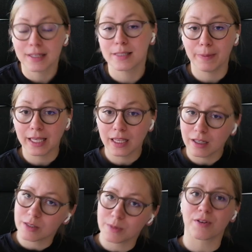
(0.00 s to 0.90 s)
Speaking
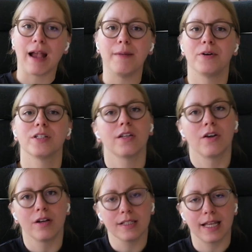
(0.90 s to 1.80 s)
of subscribers, the
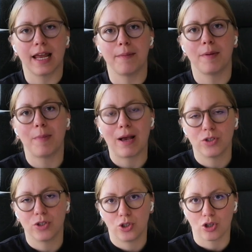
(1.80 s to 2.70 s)
yarns that I'm
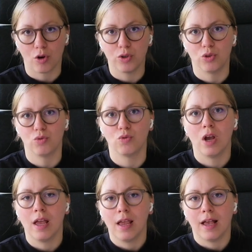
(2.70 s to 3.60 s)
about to show you
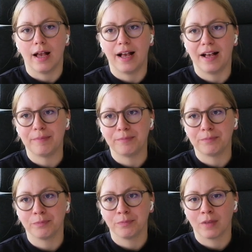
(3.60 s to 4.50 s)

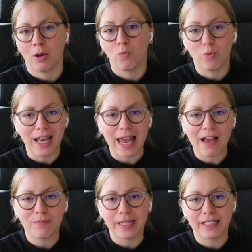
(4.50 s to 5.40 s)
will
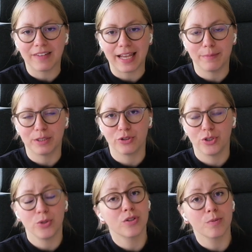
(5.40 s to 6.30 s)
have been available
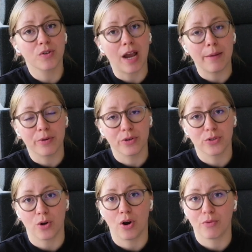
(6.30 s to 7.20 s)
to
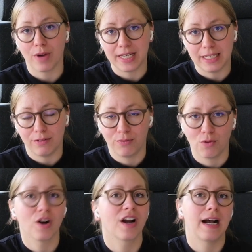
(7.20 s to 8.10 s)
subscribers already
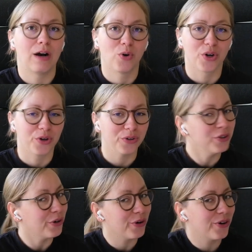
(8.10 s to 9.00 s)
for our
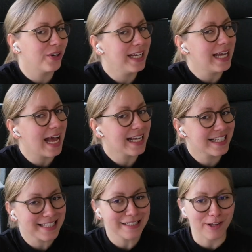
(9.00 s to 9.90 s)
early
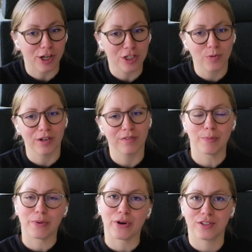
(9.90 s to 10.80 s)
access launch. One of the
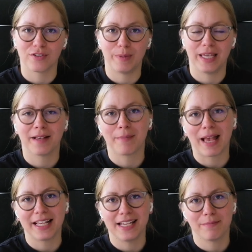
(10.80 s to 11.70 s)
perks of being a
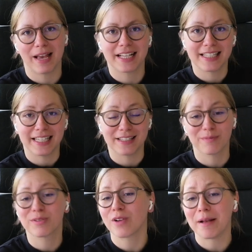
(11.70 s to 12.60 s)
magazine
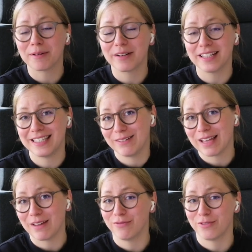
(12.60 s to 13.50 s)
subscriber is you
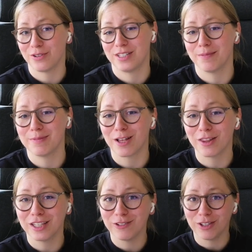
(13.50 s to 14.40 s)
get first dibs
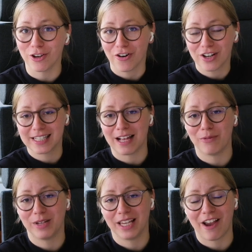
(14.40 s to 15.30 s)
on the new yarns that
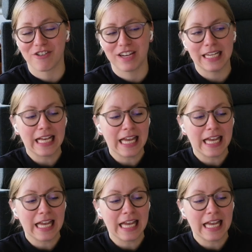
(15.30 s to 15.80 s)
we carry.